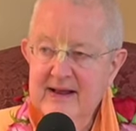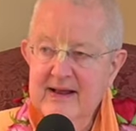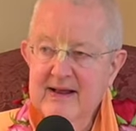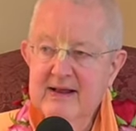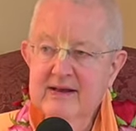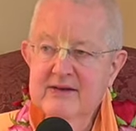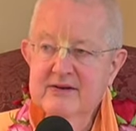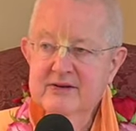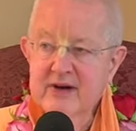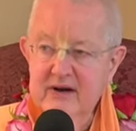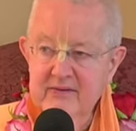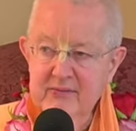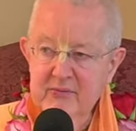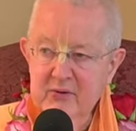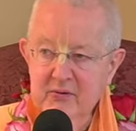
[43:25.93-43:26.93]

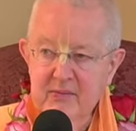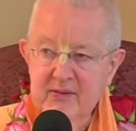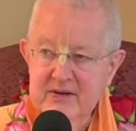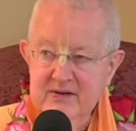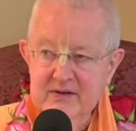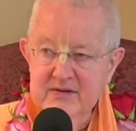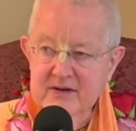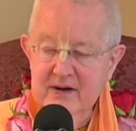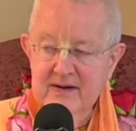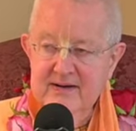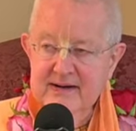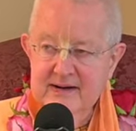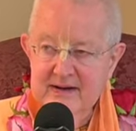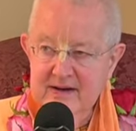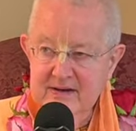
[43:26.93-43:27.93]
Sarvabhauma Bhattacharya
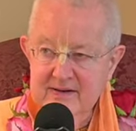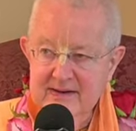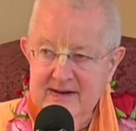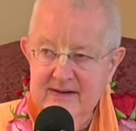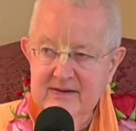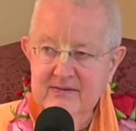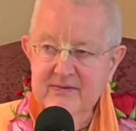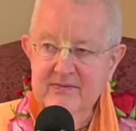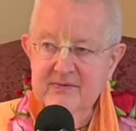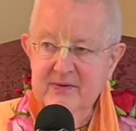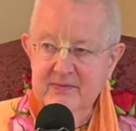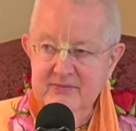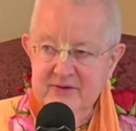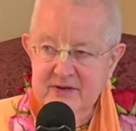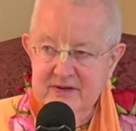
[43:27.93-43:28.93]
hearing from
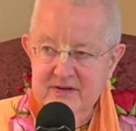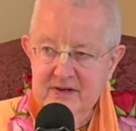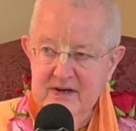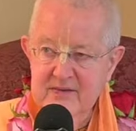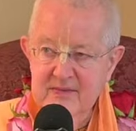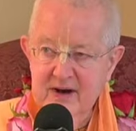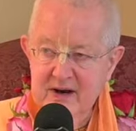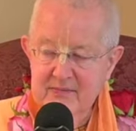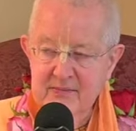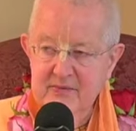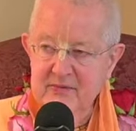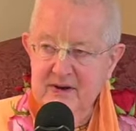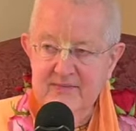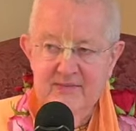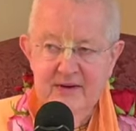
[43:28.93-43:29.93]
Chaitanya Mahaprabhu, I've
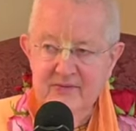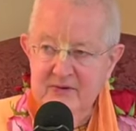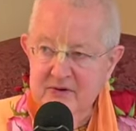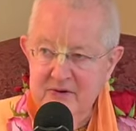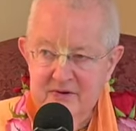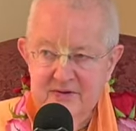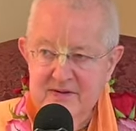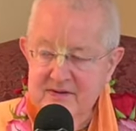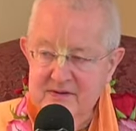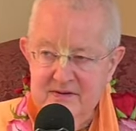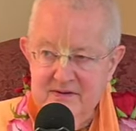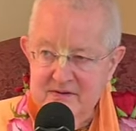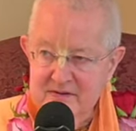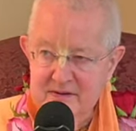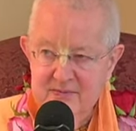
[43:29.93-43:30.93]
never heard this
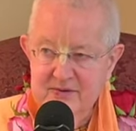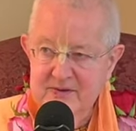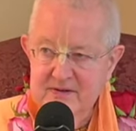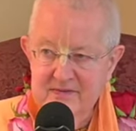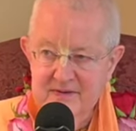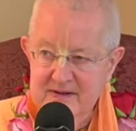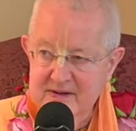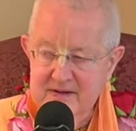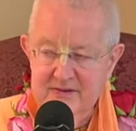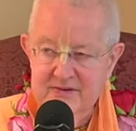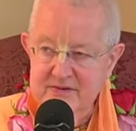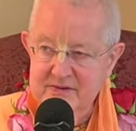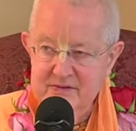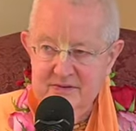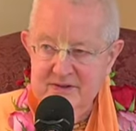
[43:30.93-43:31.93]
description of Vedanta
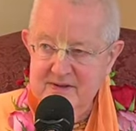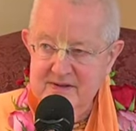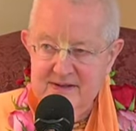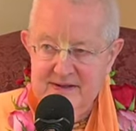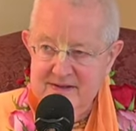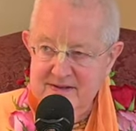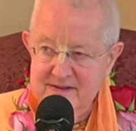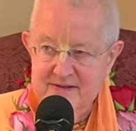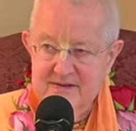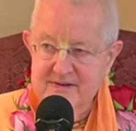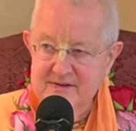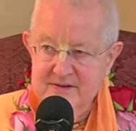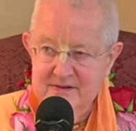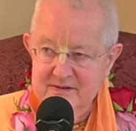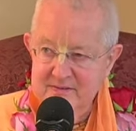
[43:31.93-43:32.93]
Sutra like this. This is
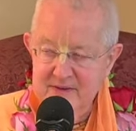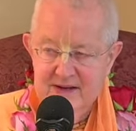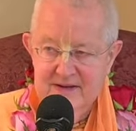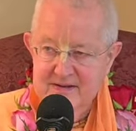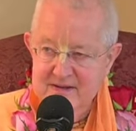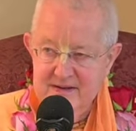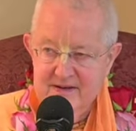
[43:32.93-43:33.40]
amazing.